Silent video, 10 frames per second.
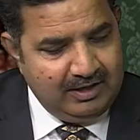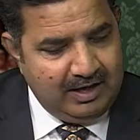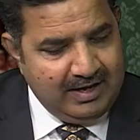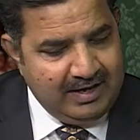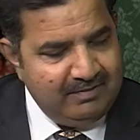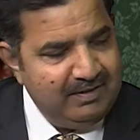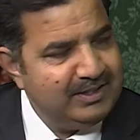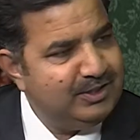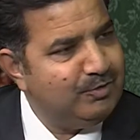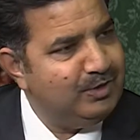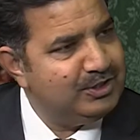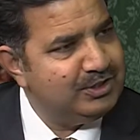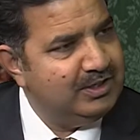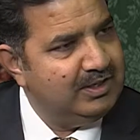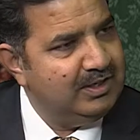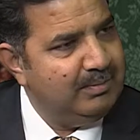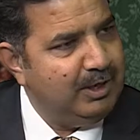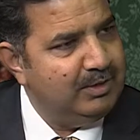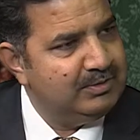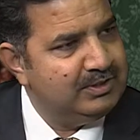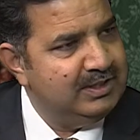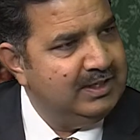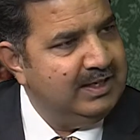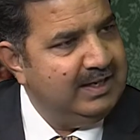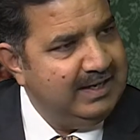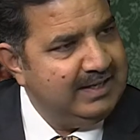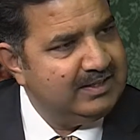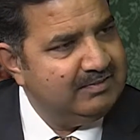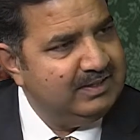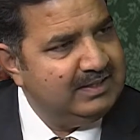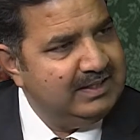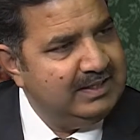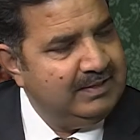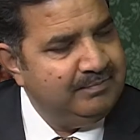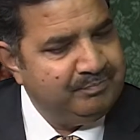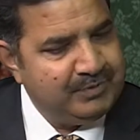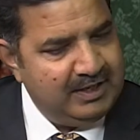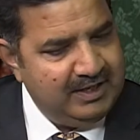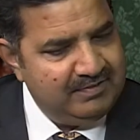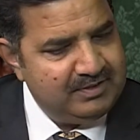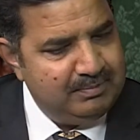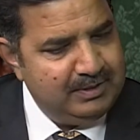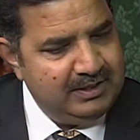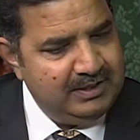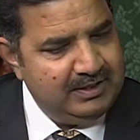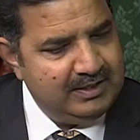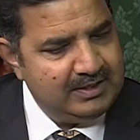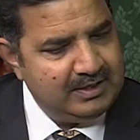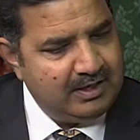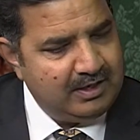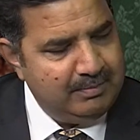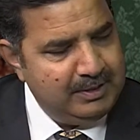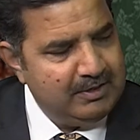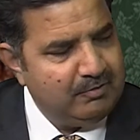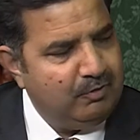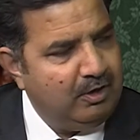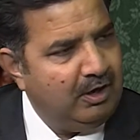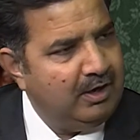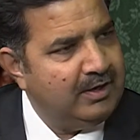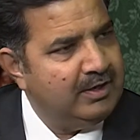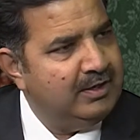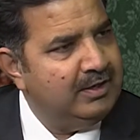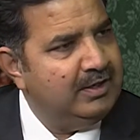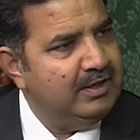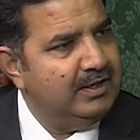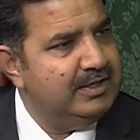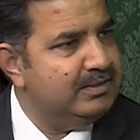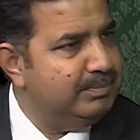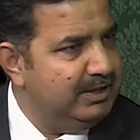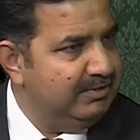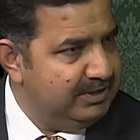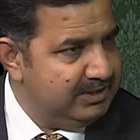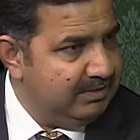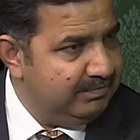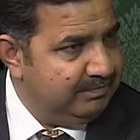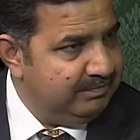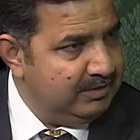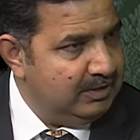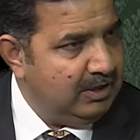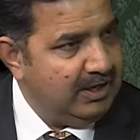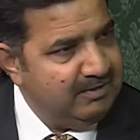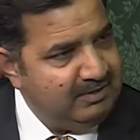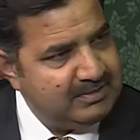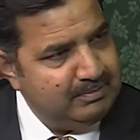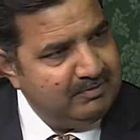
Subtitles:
I have another question about linked with if somebody is coming for entrepreneur visa or investment